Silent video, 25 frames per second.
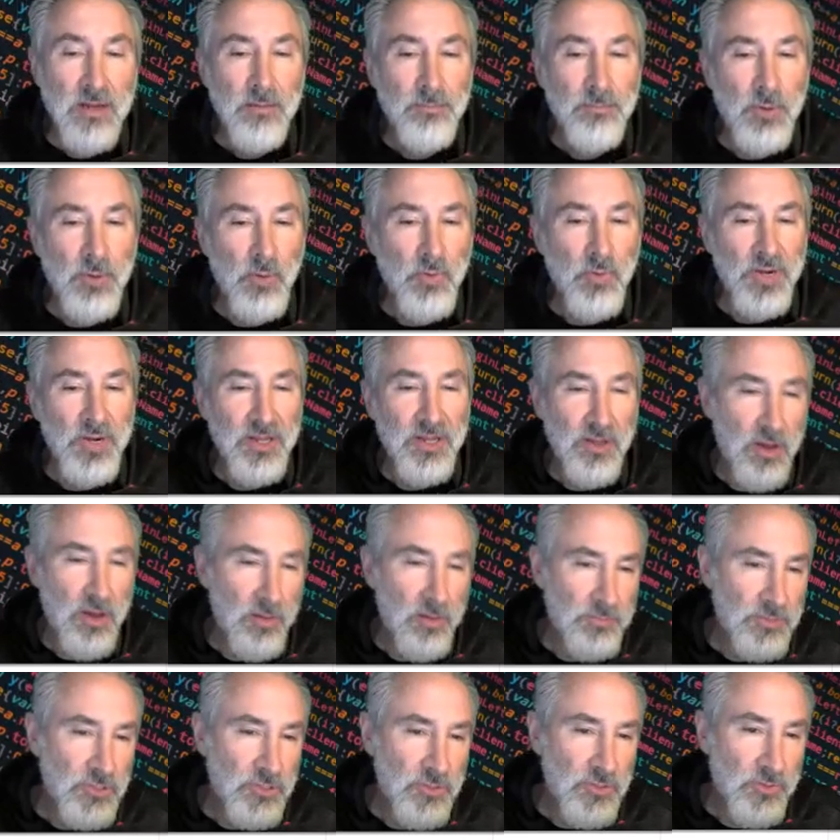But when it
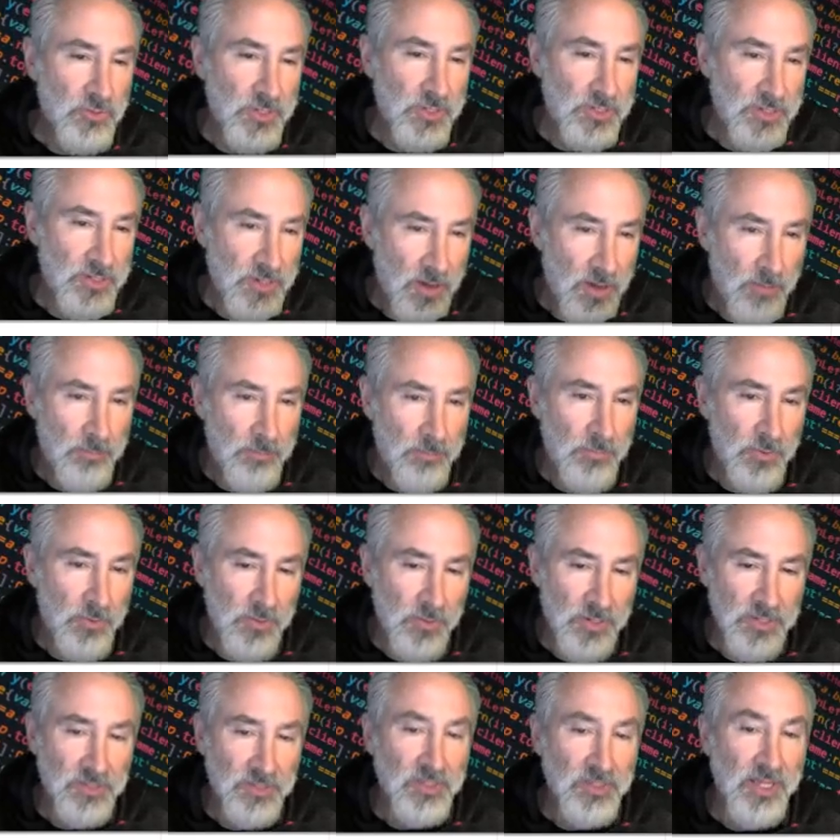comes to a number
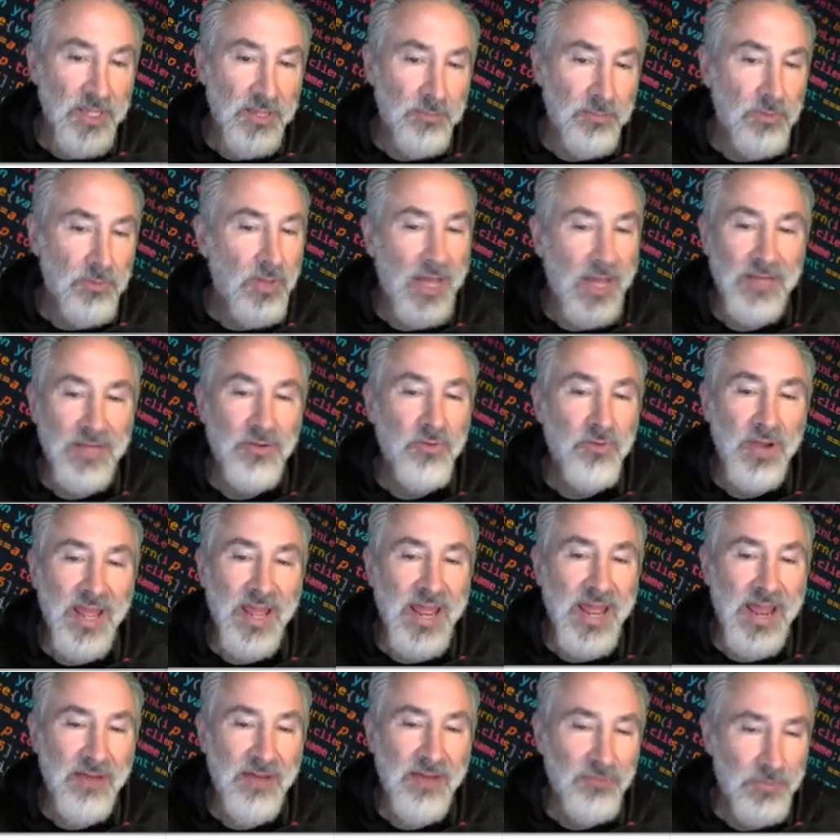in a label, I don't
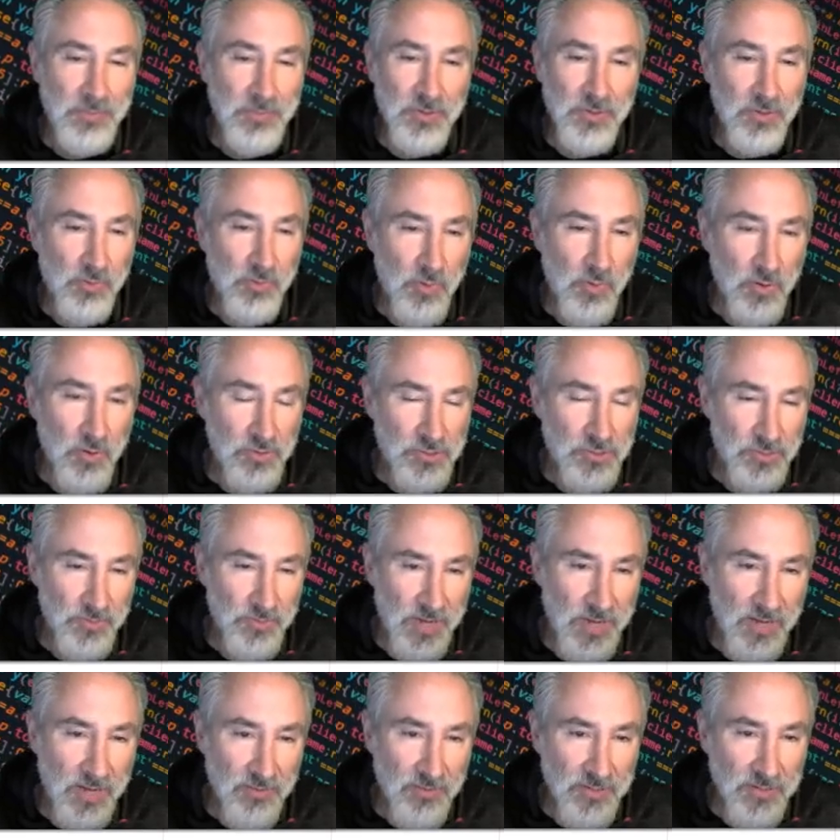have to put quotes
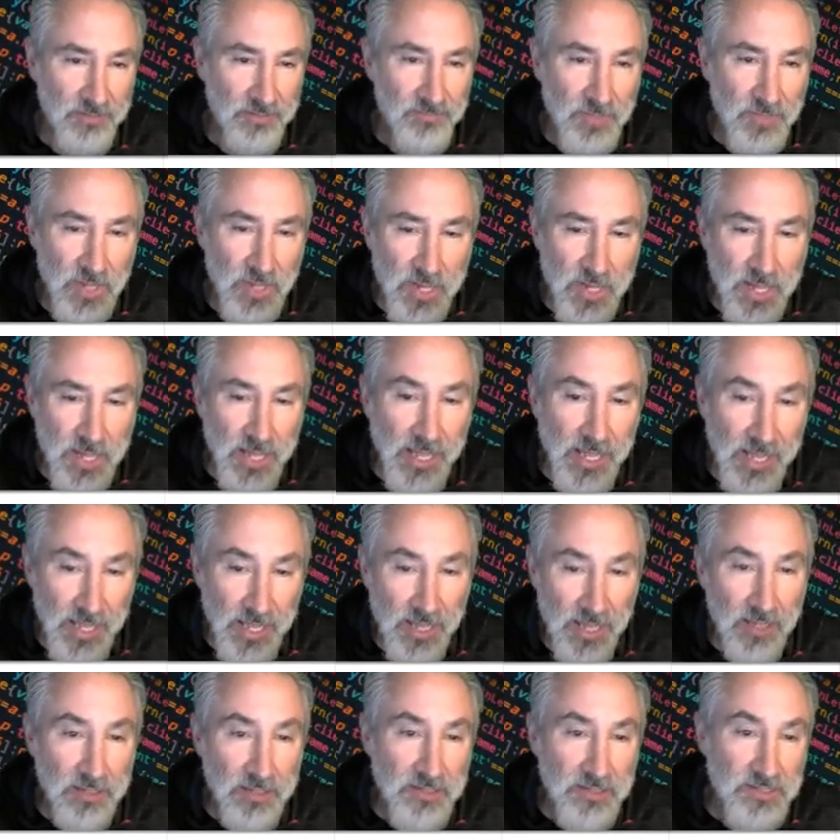around it.
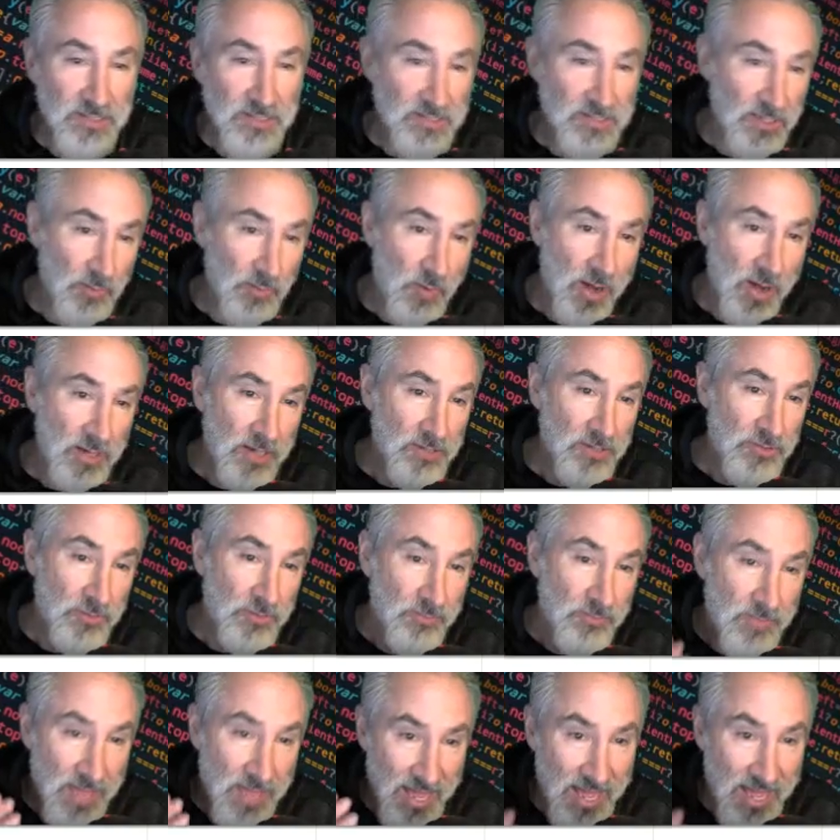And since I want to do
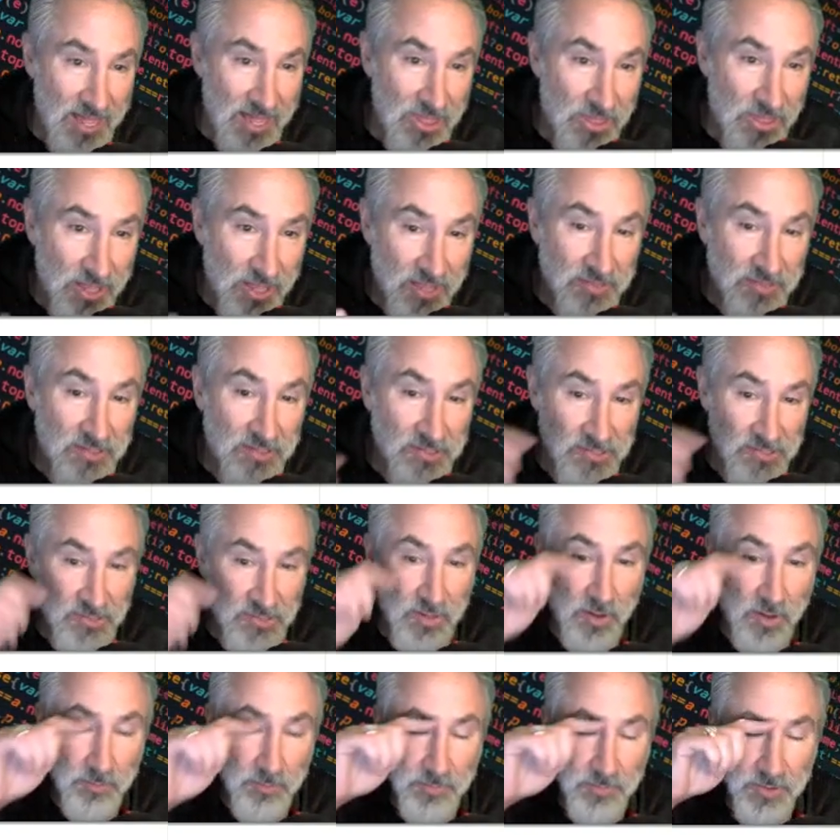math on this
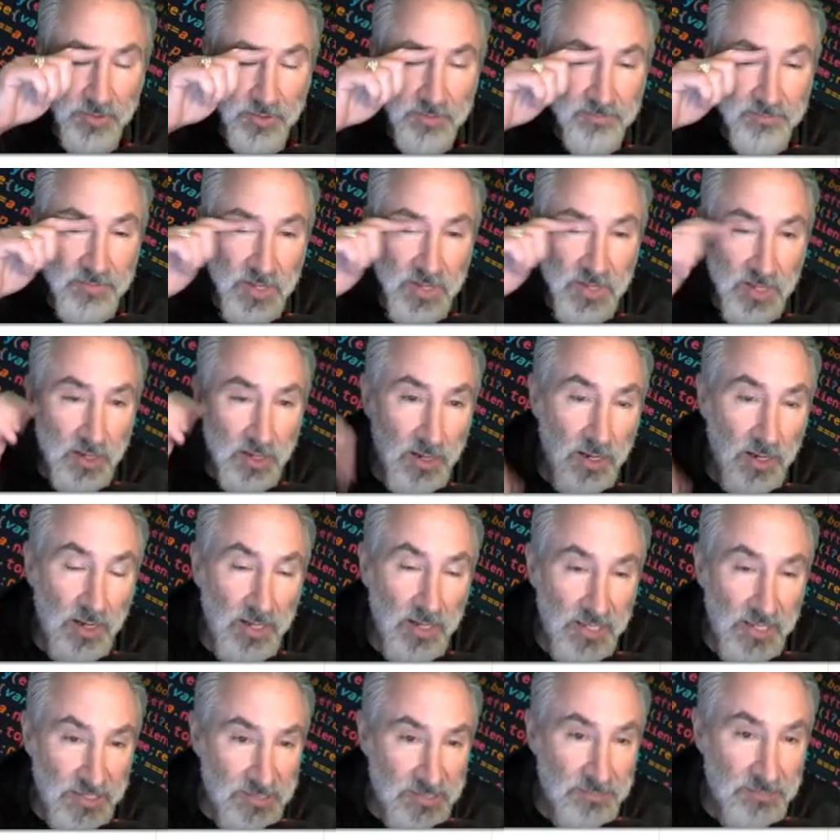number,
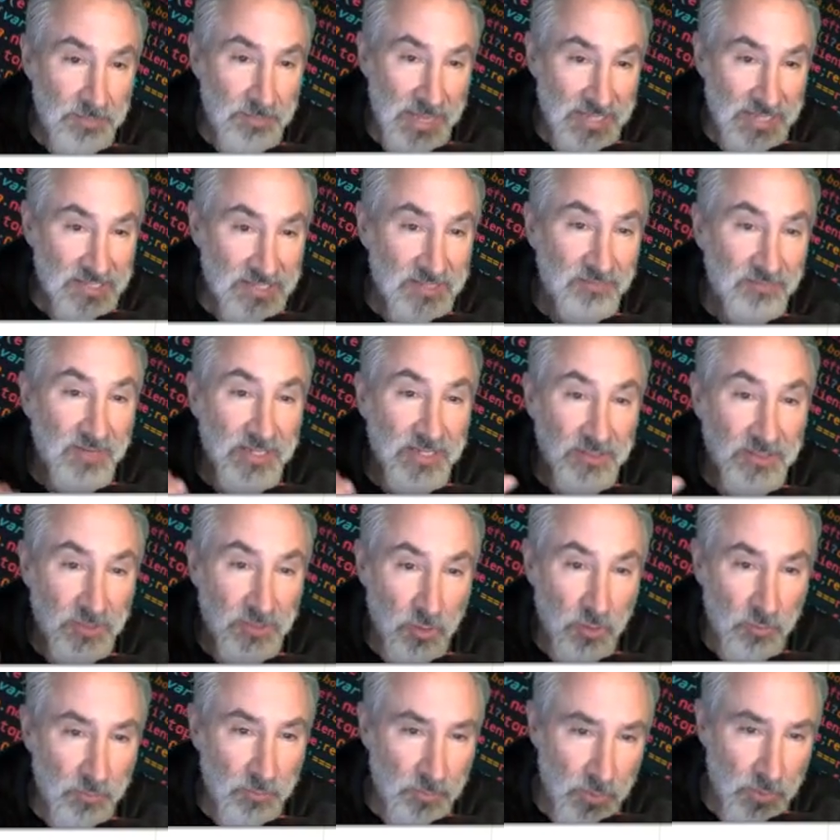it's best if I
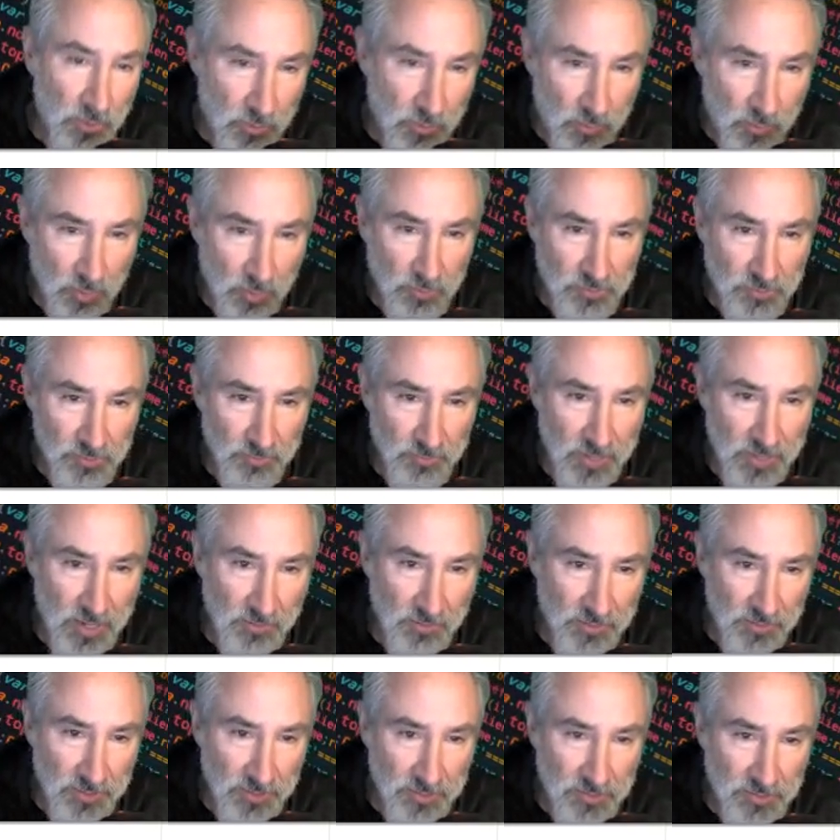don't put quotes
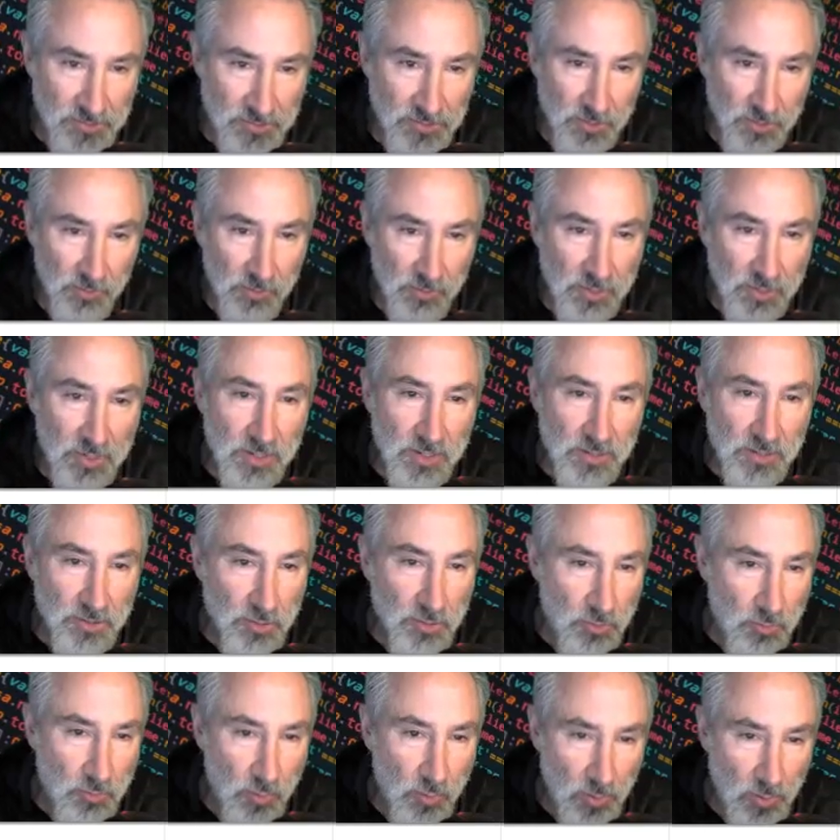around it. So
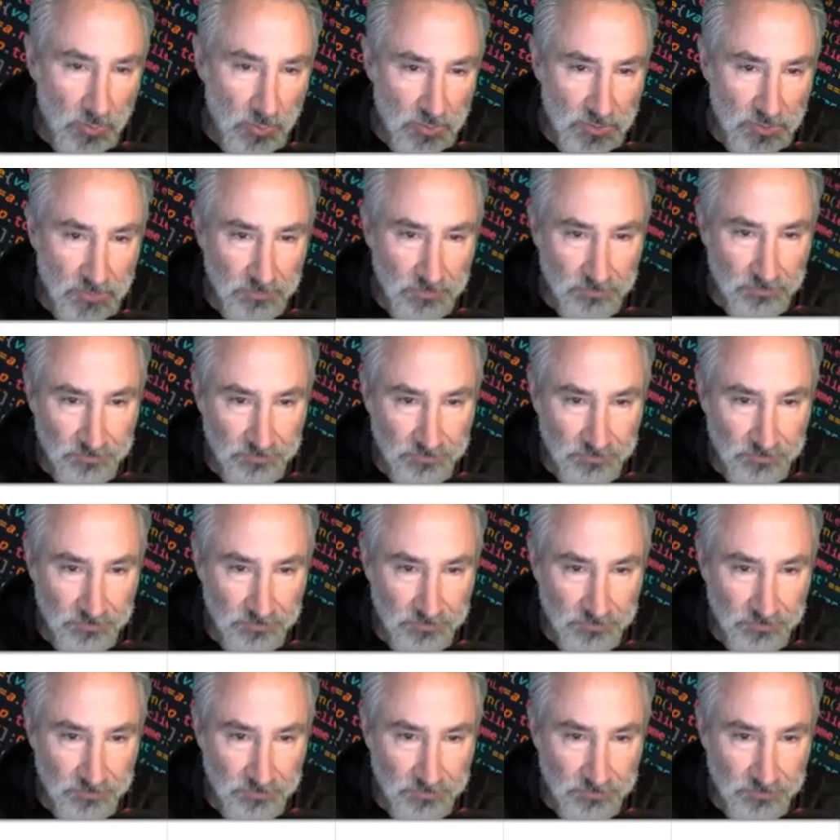no quotes.